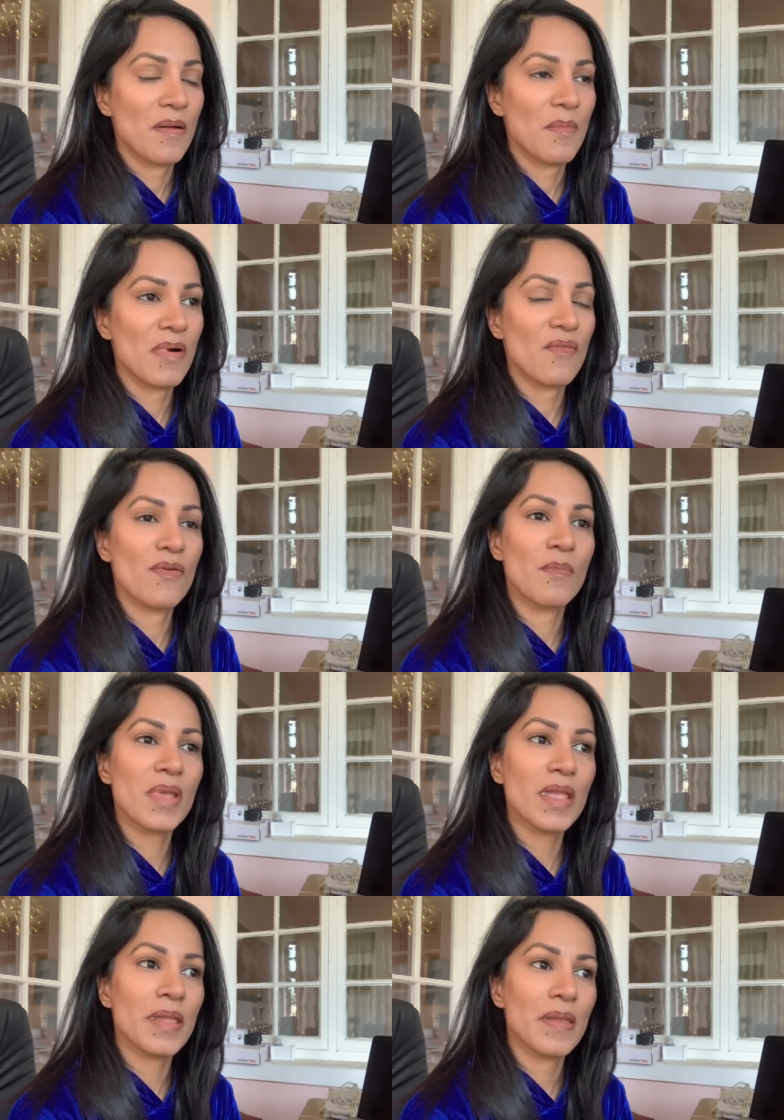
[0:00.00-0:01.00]
But for
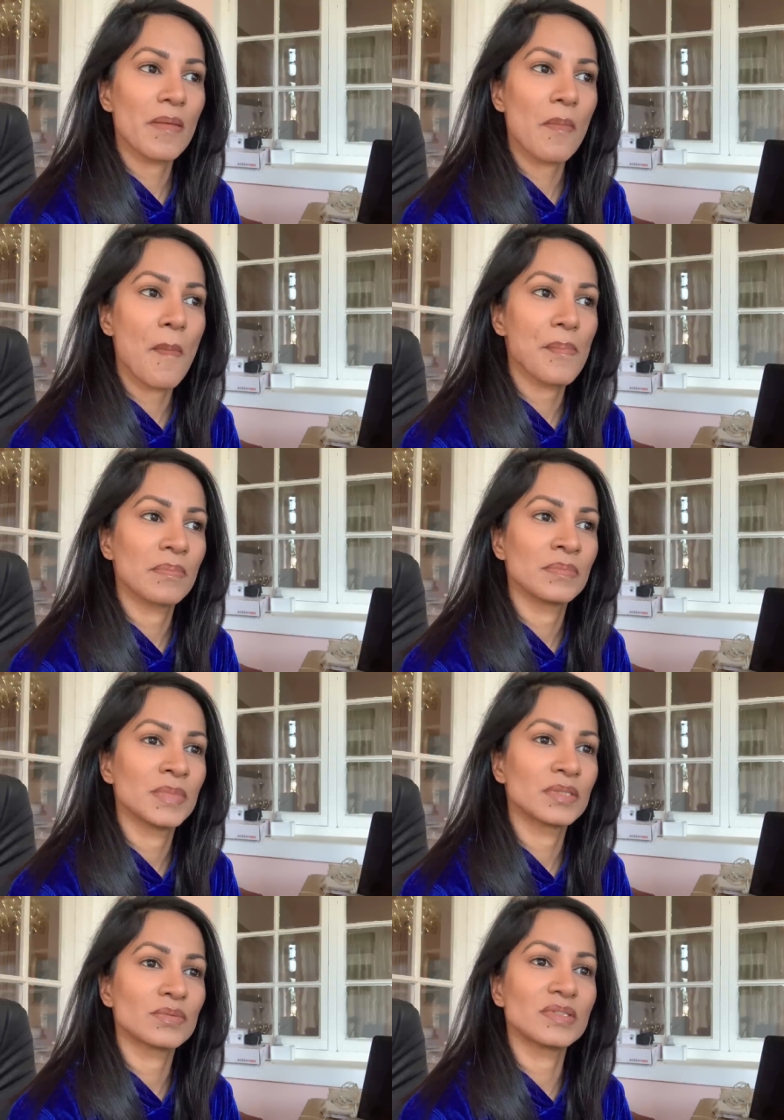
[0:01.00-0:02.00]
me,
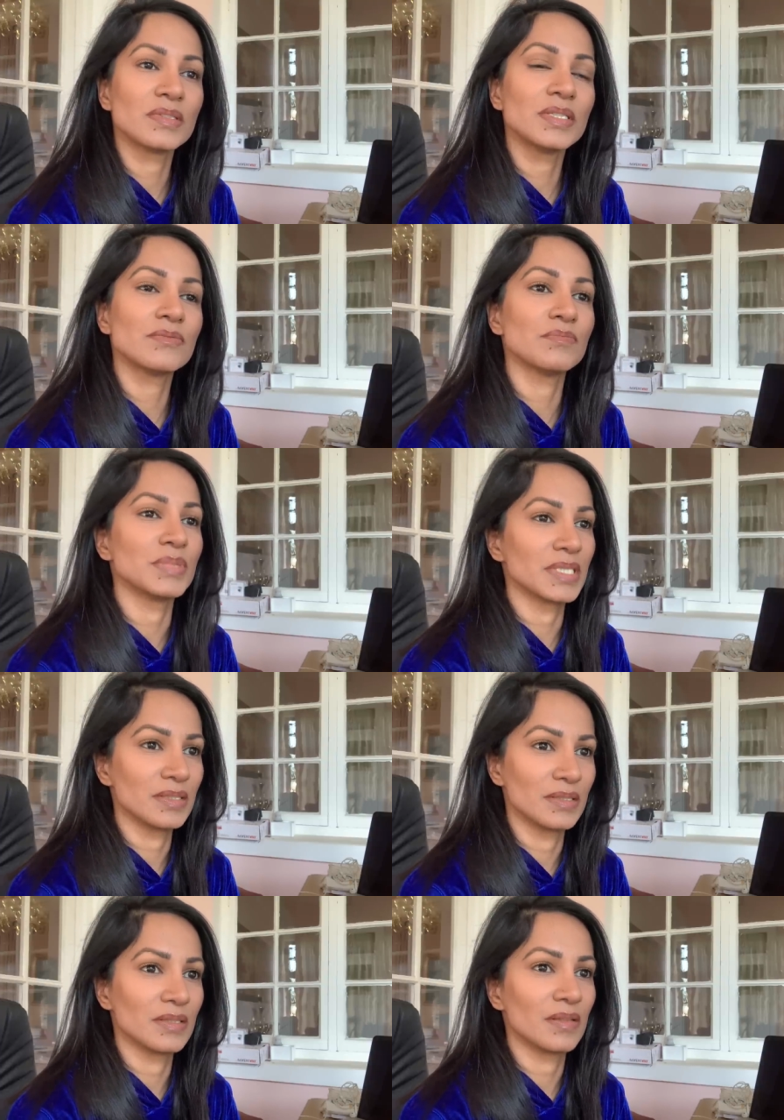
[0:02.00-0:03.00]
it was even
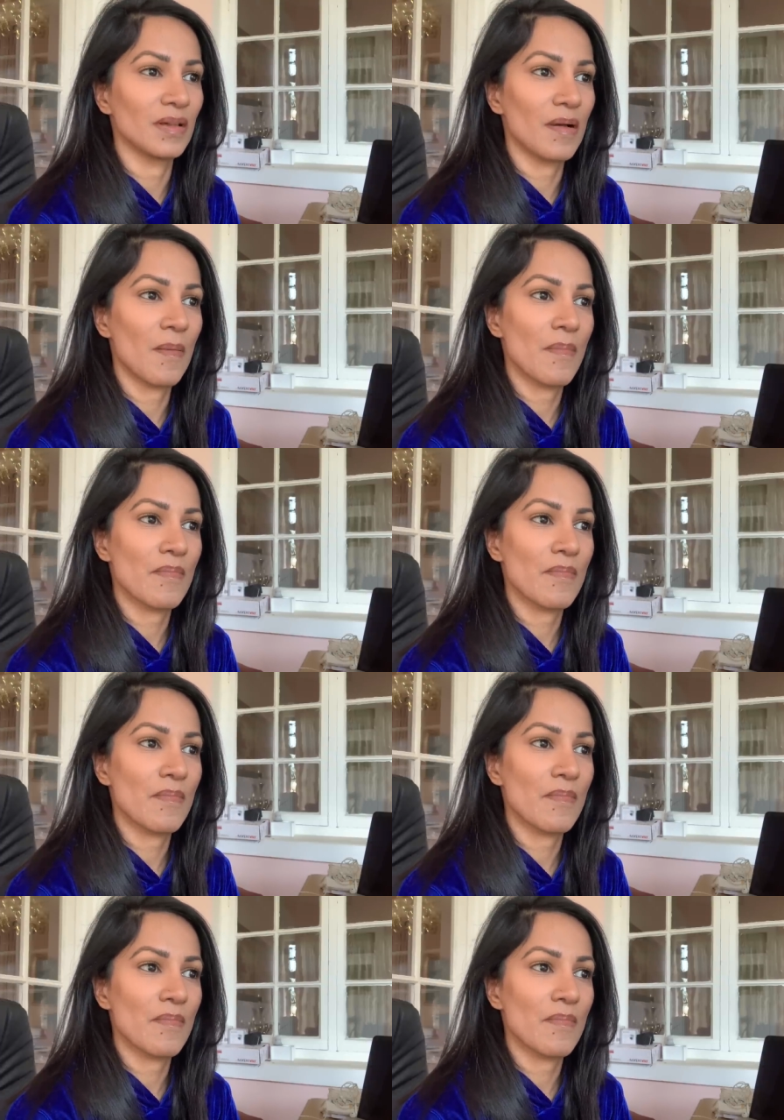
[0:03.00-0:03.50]
bigger than that.